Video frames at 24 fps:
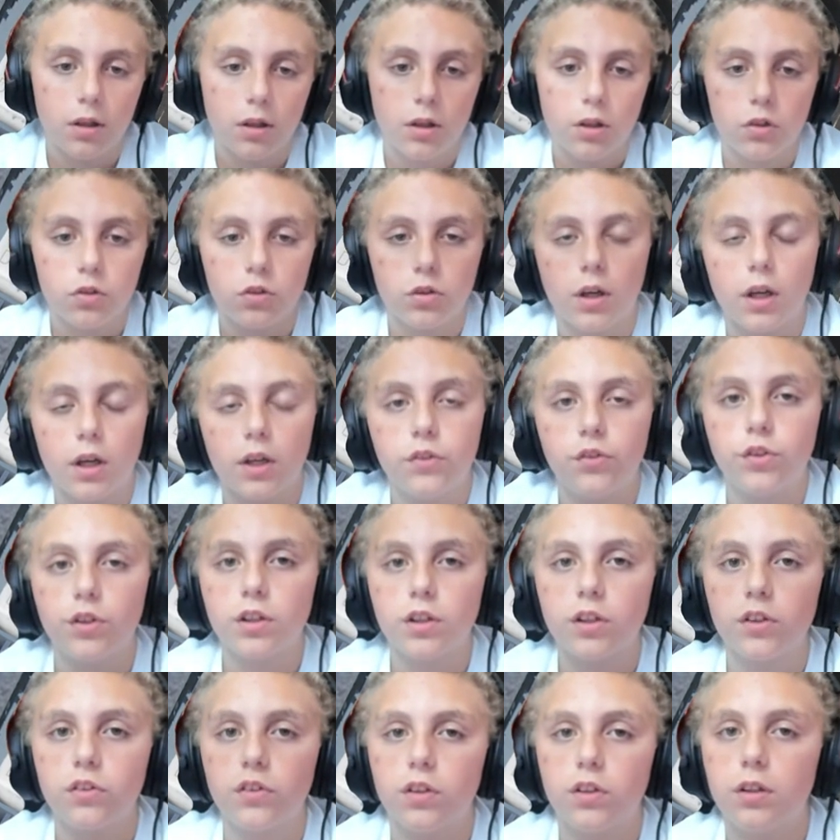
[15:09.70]
So as you
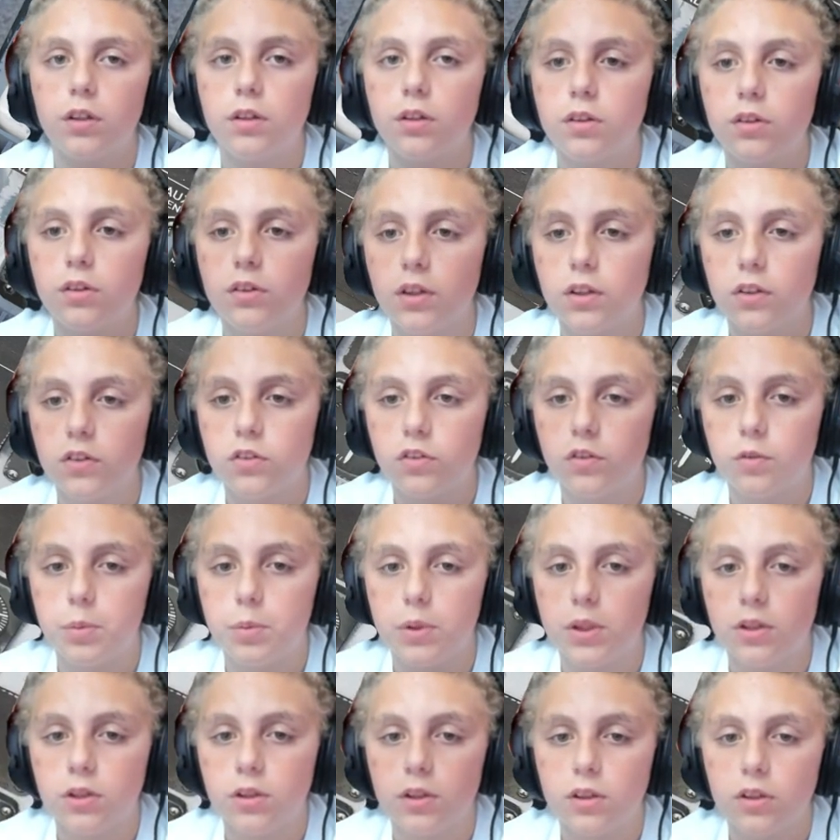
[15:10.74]
can see, test
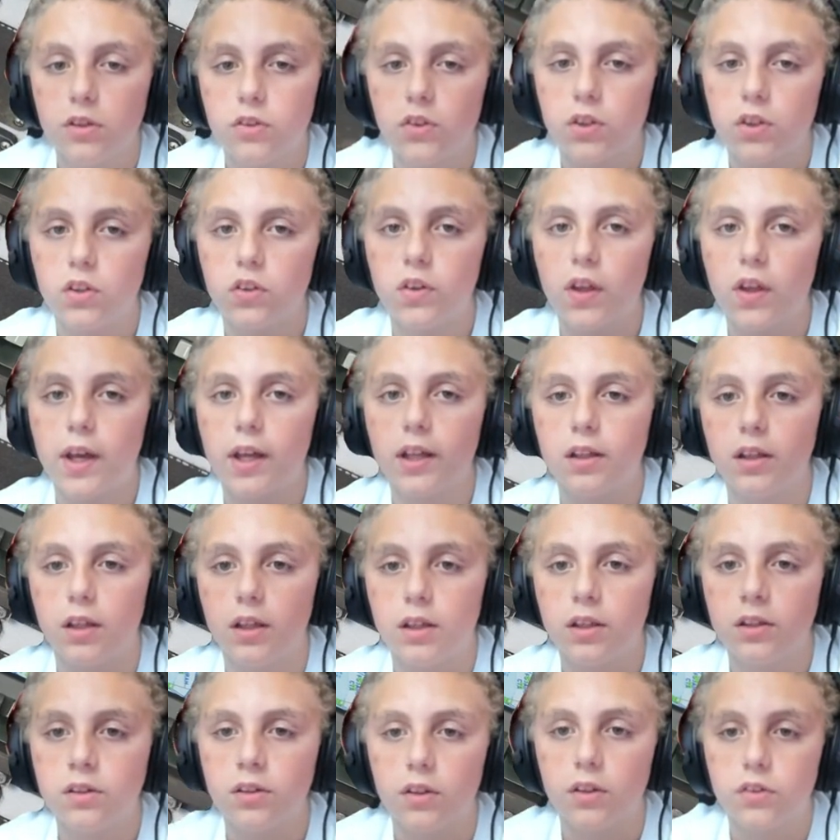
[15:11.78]
B is exactly
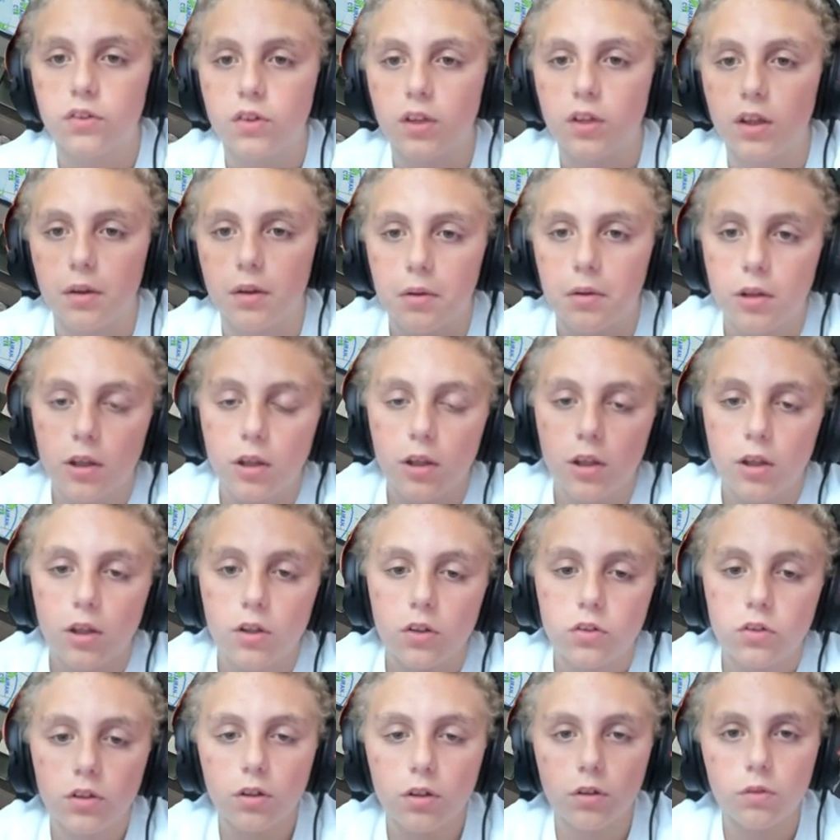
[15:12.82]
like test A.
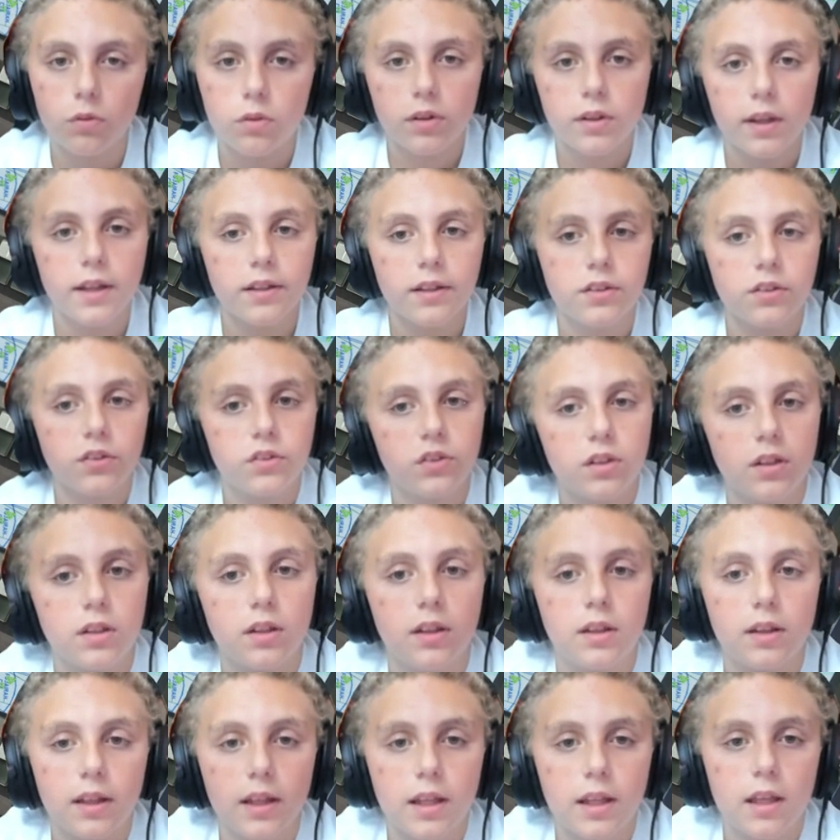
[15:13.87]
So that is the
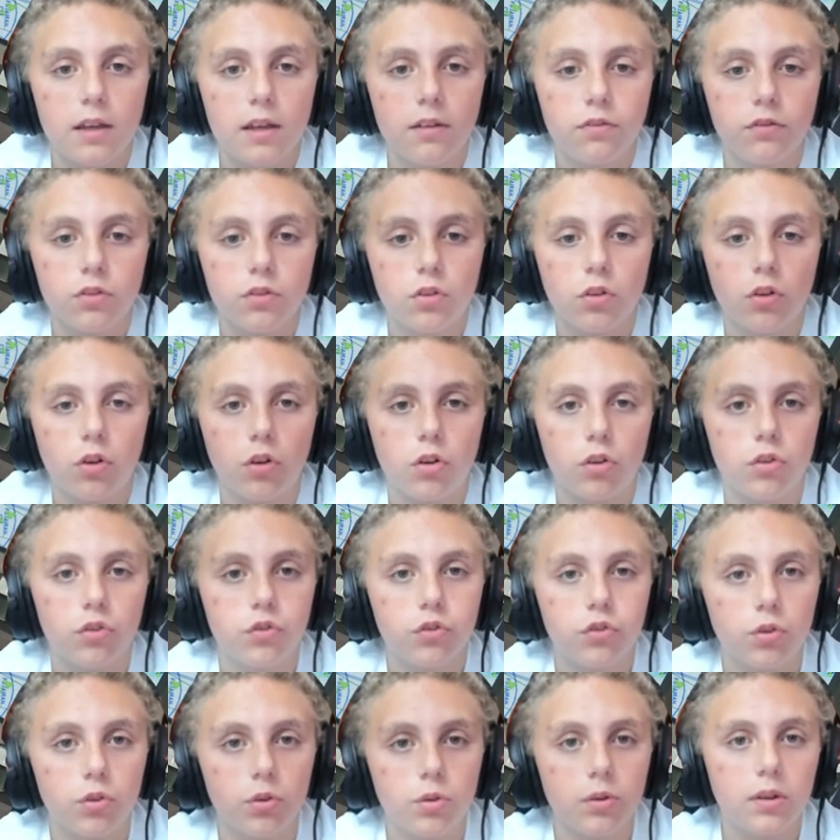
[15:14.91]
left
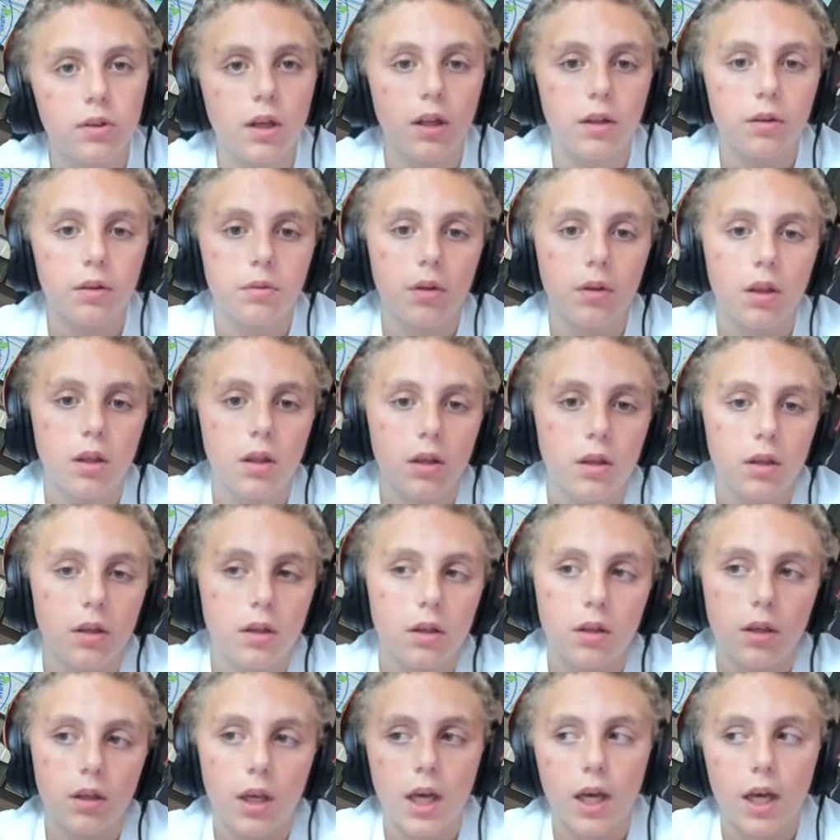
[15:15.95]
console done.
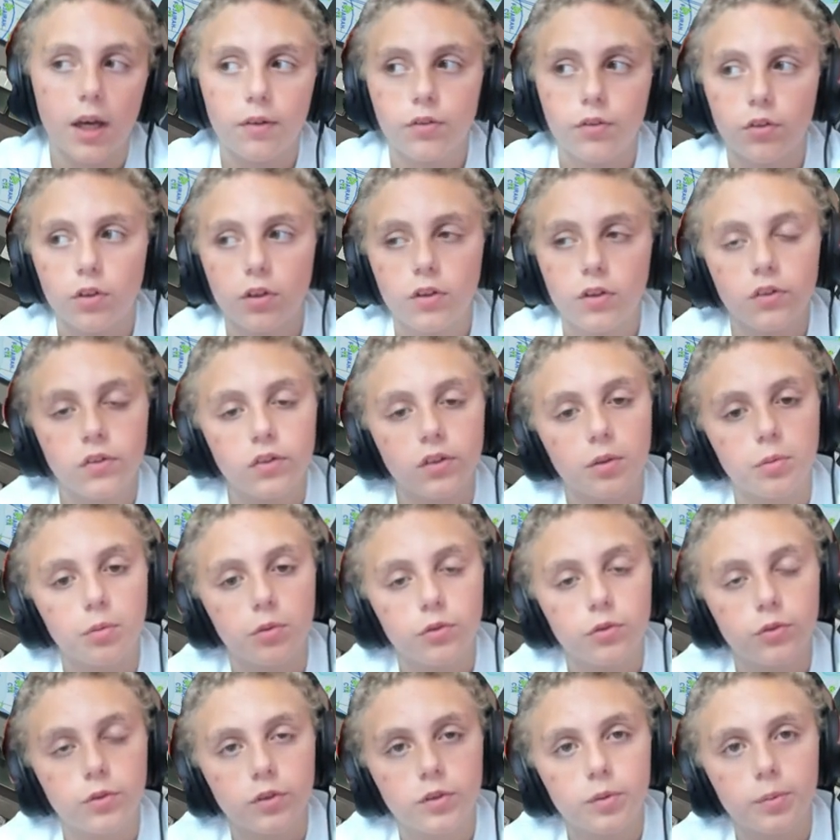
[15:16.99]
After this, I
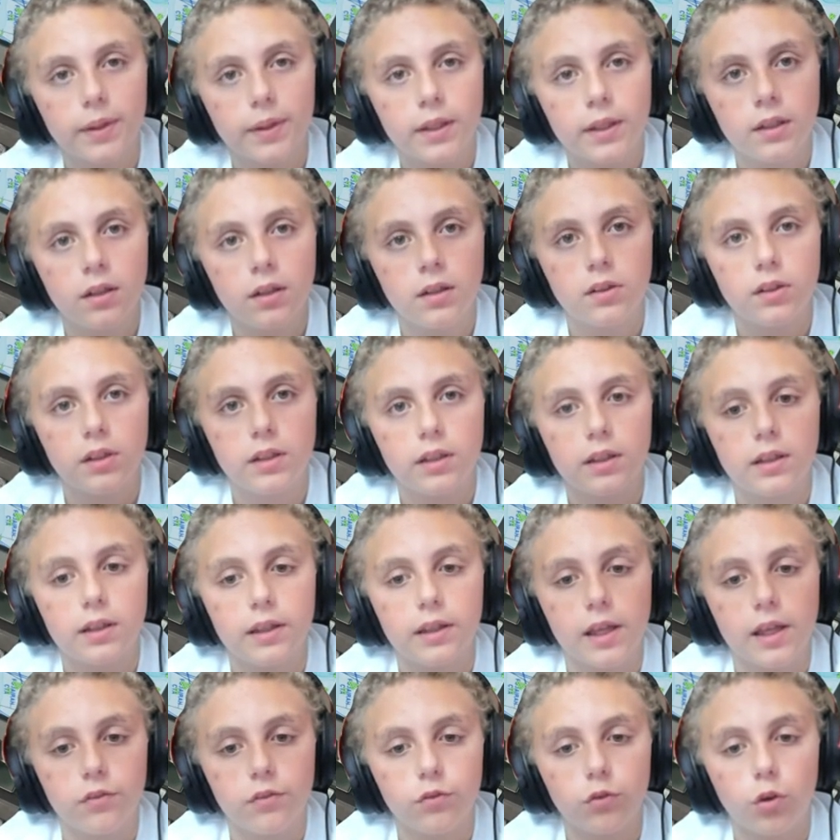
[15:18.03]
want to explain the
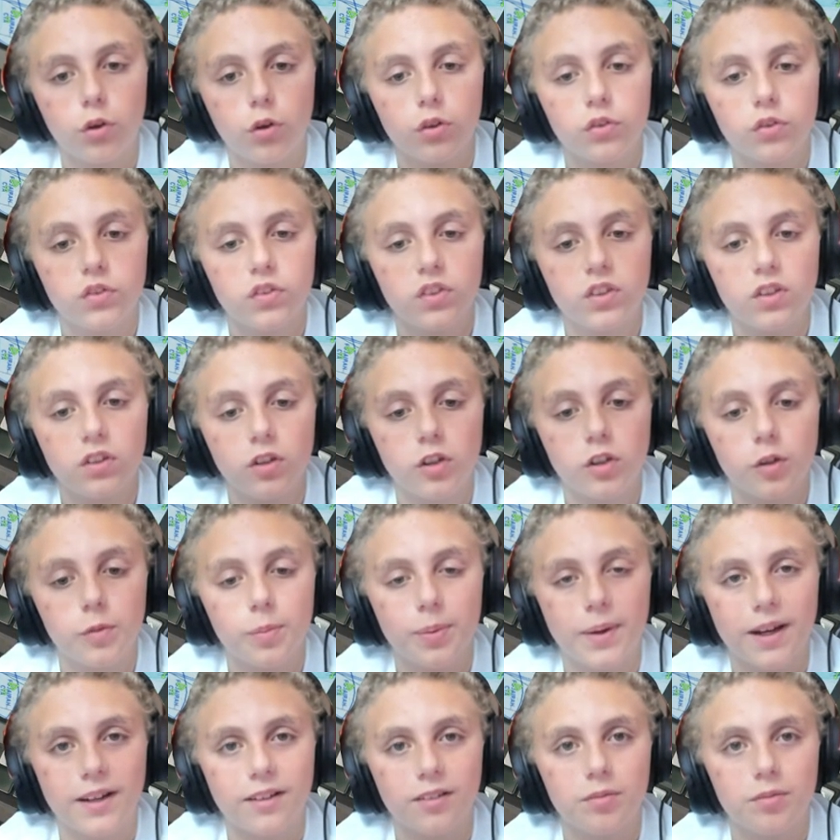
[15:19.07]
left auxiliary
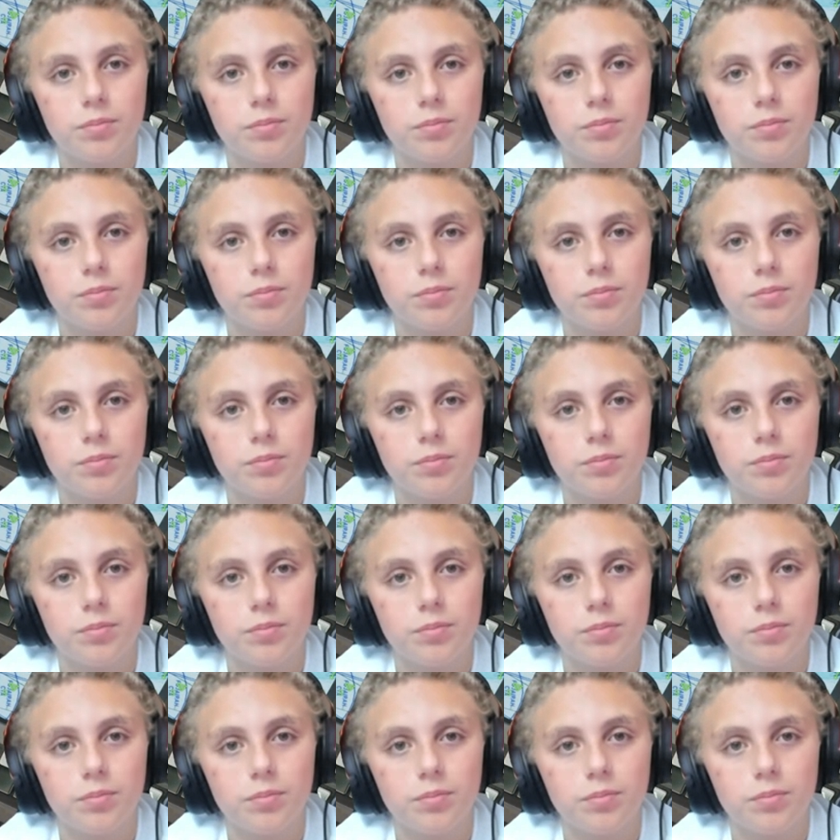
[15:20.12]
panel.